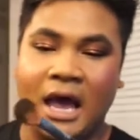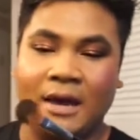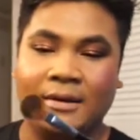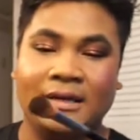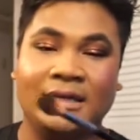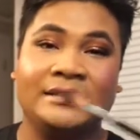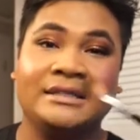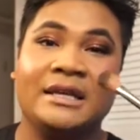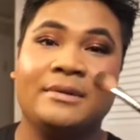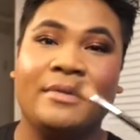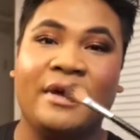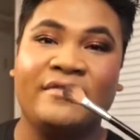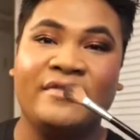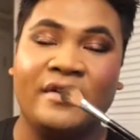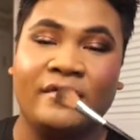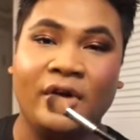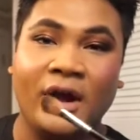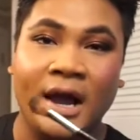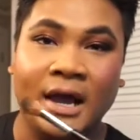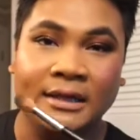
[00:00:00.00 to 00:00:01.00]
I'm going to take my
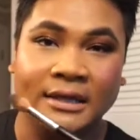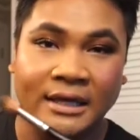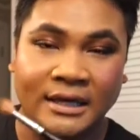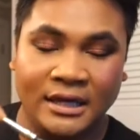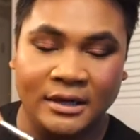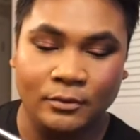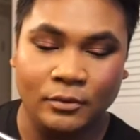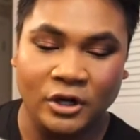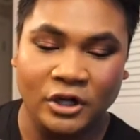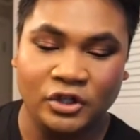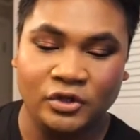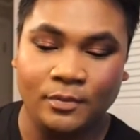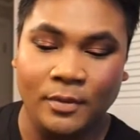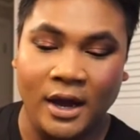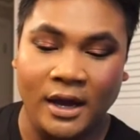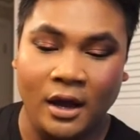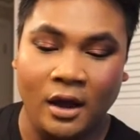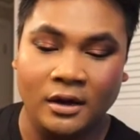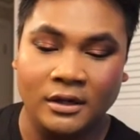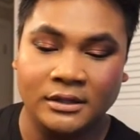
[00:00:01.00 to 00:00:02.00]
favorite highlighting brush
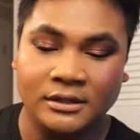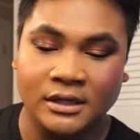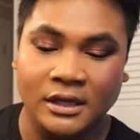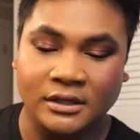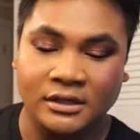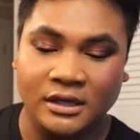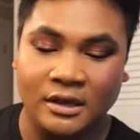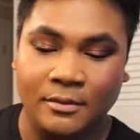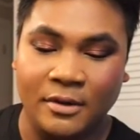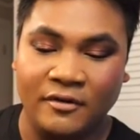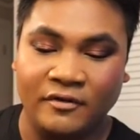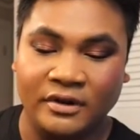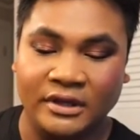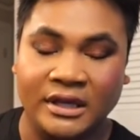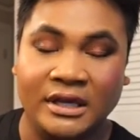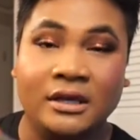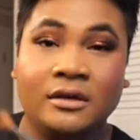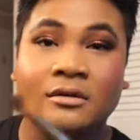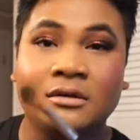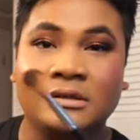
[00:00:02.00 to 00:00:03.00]
by Anastasia
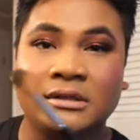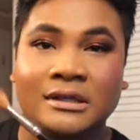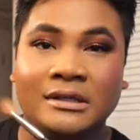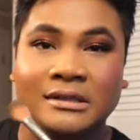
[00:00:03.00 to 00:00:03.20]
Beverly Hills.